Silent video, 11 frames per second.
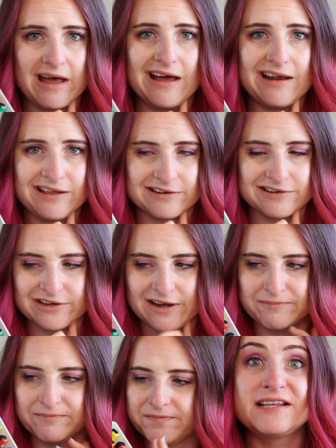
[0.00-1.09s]
another
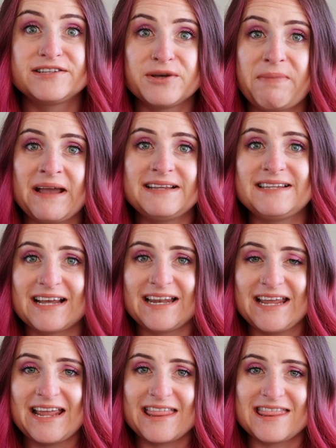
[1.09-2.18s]
time. So
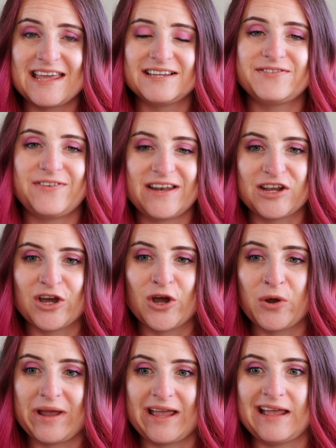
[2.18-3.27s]
basically this
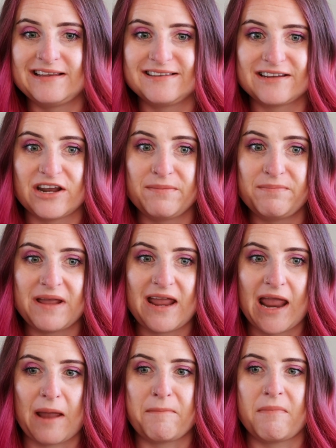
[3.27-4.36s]
video is gonna
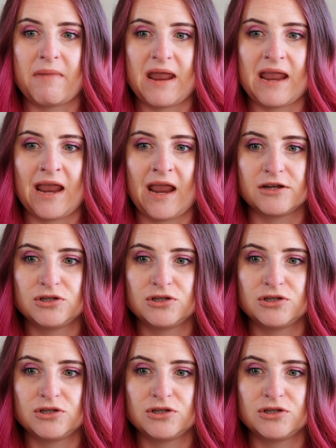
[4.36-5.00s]
be me